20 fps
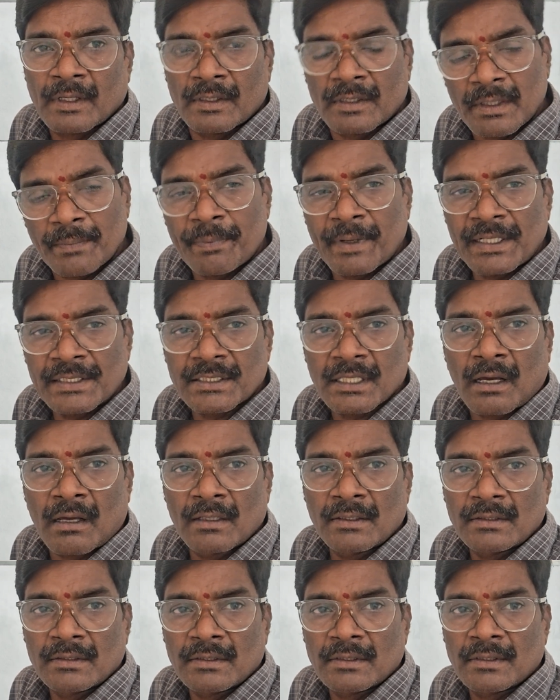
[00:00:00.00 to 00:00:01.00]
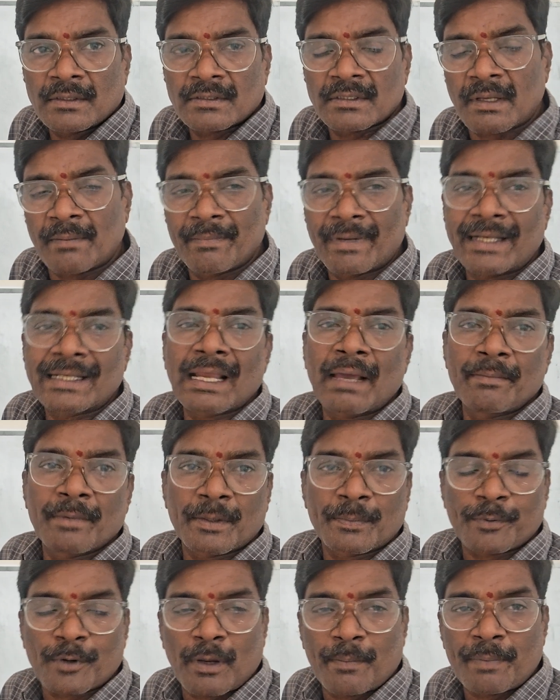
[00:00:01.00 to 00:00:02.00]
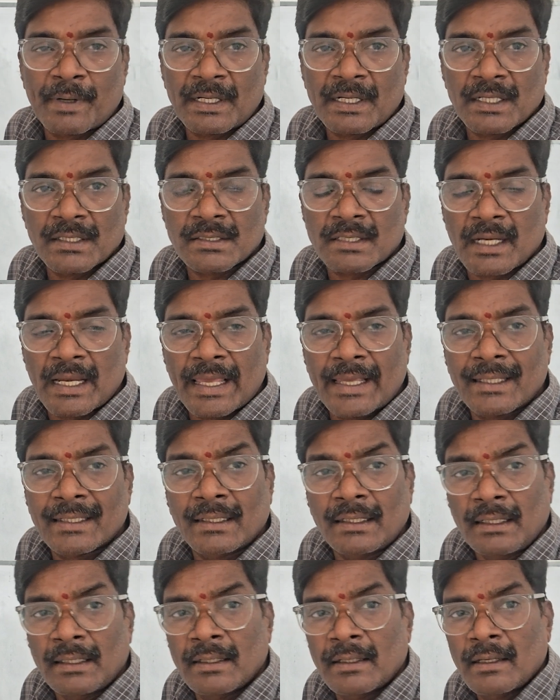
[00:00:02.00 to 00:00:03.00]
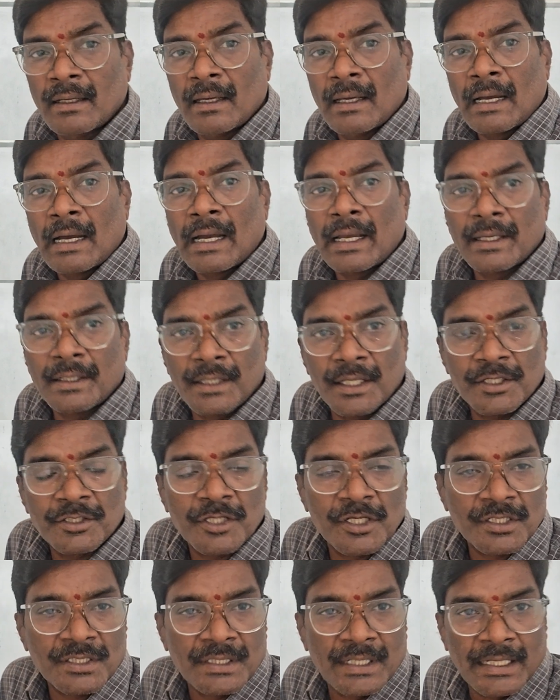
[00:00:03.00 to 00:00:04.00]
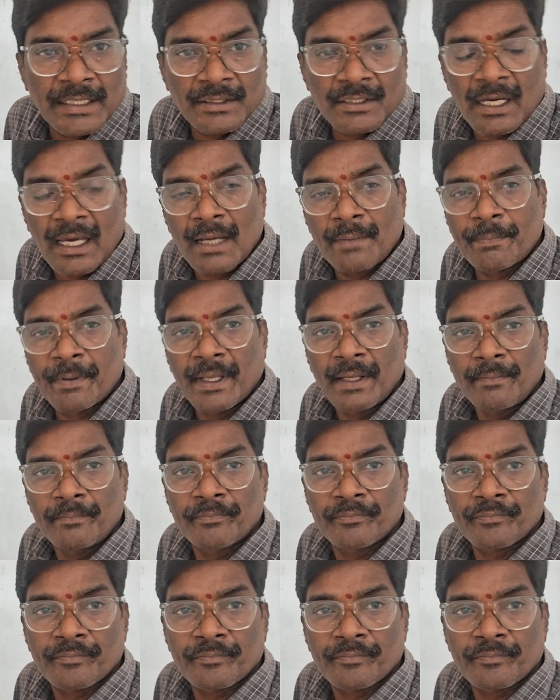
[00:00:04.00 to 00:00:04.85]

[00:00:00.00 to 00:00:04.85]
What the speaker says: depends on some atomic properties like ionization enthalpy,